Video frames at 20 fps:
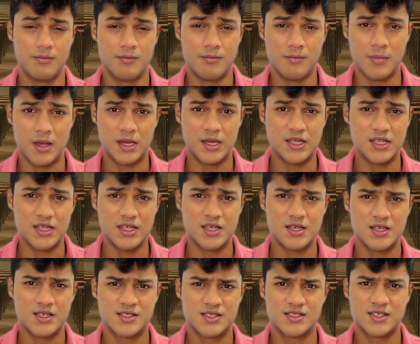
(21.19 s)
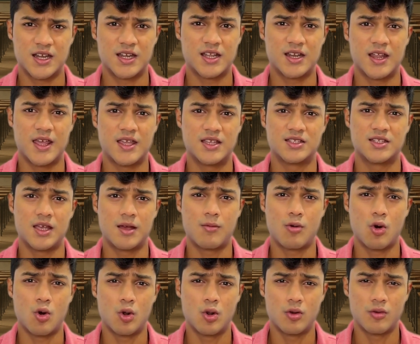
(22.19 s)
Many sat in exam
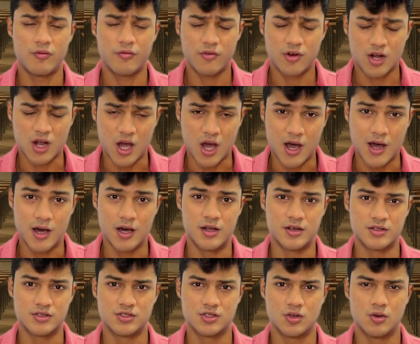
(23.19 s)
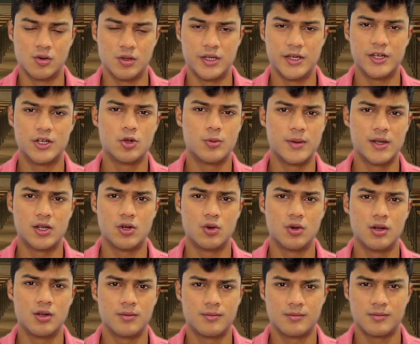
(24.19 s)
hall for hours only to be
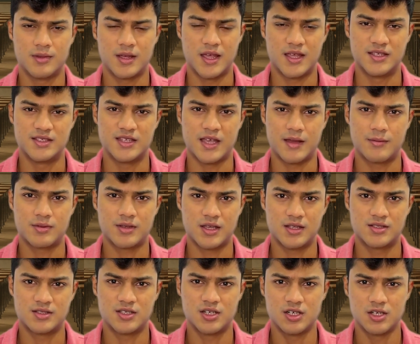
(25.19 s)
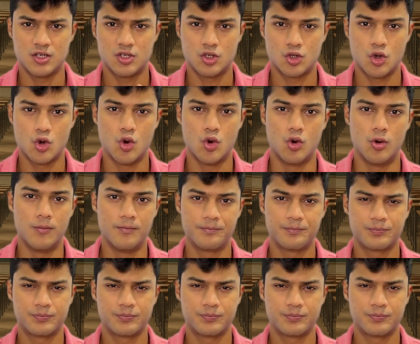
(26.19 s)
told, exam cancelled, go home.